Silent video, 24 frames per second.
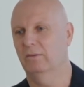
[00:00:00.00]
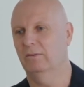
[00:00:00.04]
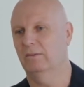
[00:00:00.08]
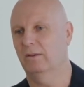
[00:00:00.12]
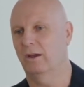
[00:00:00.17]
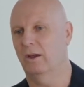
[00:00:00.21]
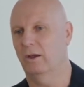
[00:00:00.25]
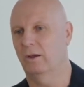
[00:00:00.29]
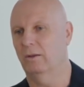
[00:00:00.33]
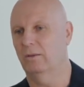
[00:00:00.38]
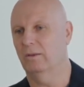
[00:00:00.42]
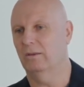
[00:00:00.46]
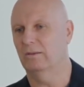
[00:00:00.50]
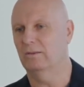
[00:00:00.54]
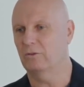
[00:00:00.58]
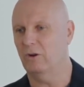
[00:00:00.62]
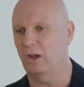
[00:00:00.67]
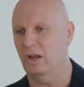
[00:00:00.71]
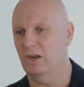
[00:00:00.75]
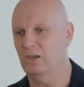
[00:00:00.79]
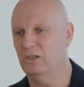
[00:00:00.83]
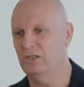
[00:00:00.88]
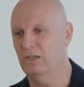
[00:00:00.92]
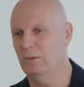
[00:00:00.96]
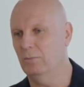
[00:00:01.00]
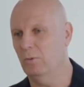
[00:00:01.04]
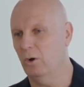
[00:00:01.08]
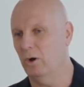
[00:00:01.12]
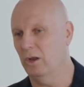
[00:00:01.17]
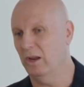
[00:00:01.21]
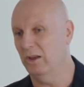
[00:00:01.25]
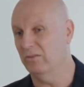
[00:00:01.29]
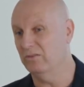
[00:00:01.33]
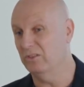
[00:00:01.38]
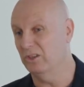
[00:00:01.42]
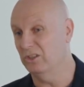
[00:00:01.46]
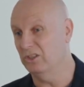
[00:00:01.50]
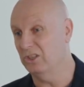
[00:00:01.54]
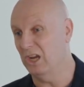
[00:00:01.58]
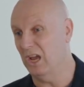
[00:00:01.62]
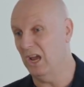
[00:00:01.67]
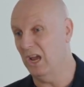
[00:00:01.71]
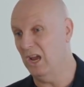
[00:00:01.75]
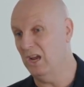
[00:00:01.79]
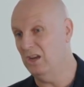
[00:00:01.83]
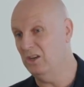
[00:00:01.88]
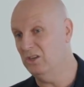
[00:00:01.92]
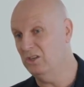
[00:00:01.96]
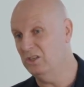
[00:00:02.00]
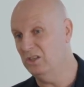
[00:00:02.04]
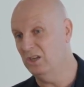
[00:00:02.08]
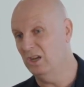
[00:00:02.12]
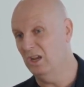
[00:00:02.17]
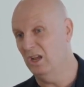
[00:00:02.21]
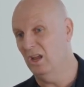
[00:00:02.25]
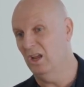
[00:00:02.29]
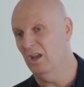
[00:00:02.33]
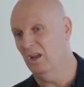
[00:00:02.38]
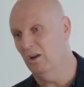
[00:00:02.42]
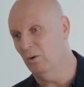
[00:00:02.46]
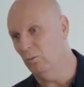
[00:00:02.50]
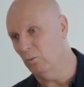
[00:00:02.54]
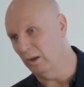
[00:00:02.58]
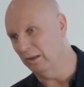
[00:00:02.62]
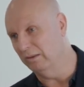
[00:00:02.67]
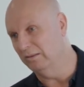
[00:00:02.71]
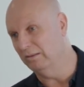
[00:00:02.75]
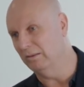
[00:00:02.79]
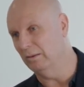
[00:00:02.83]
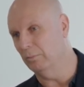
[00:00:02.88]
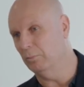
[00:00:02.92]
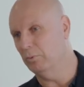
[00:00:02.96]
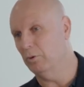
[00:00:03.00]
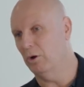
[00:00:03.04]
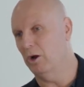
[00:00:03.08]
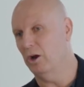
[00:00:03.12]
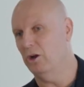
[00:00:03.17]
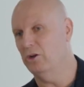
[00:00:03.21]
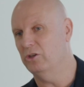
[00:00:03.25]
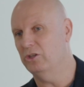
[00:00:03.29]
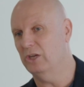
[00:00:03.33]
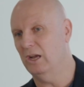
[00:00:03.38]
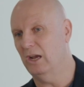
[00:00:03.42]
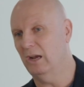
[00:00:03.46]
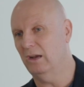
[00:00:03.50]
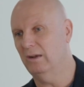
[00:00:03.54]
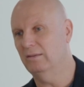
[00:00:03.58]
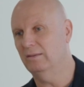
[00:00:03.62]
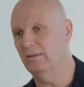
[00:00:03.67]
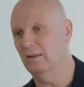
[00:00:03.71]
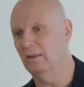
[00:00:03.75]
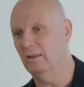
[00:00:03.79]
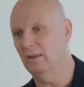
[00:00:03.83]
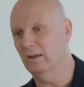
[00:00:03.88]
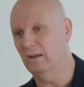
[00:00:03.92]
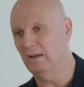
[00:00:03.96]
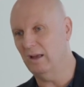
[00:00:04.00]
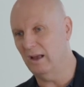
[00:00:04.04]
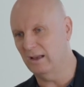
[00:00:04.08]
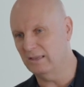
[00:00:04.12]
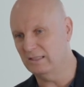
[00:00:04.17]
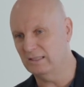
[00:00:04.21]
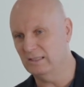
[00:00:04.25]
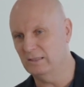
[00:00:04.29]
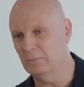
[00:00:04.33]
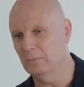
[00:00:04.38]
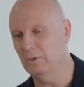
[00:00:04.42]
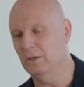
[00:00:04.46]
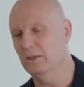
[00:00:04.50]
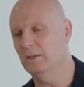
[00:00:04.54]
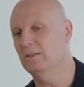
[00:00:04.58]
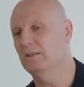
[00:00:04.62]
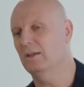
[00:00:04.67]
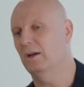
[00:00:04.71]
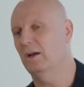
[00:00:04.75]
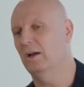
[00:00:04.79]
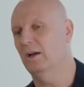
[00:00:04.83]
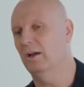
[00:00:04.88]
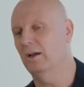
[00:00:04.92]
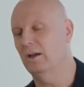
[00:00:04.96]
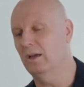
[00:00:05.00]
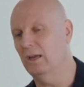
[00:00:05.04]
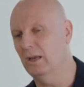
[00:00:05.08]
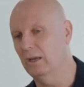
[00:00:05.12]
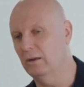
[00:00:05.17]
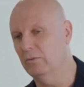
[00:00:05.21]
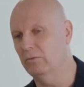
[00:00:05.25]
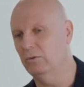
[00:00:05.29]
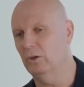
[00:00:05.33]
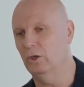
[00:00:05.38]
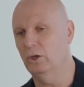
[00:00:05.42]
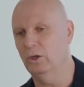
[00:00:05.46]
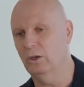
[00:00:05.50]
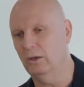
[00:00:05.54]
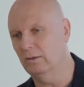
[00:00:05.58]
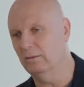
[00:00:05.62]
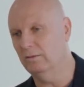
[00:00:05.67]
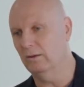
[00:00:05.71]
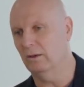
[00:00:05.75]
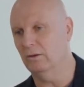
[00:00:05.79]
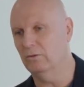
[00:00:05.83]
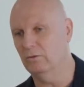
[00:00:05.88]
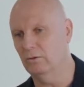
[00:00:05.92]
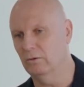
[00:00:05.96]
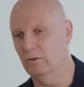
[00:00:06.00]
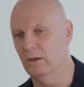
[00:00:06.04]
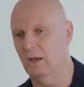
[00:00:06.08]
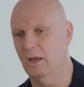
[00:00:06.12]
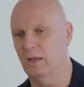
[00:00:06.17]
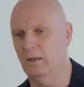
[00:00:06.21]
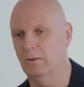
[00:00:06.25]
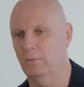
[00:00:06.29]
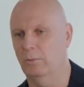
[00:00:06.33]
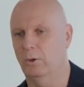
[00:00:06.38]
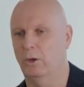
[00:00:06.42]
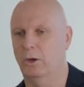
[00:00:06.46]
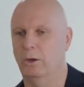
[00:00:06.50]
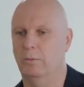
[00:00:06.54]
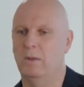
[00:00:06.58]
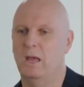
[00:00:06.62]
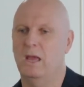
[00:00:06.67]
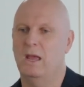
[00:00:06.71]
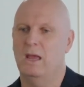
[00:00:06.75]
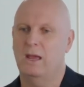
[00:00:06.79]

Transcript: So the strategy might have to change once the projects and the customers are interviewed, etc., down the bottom.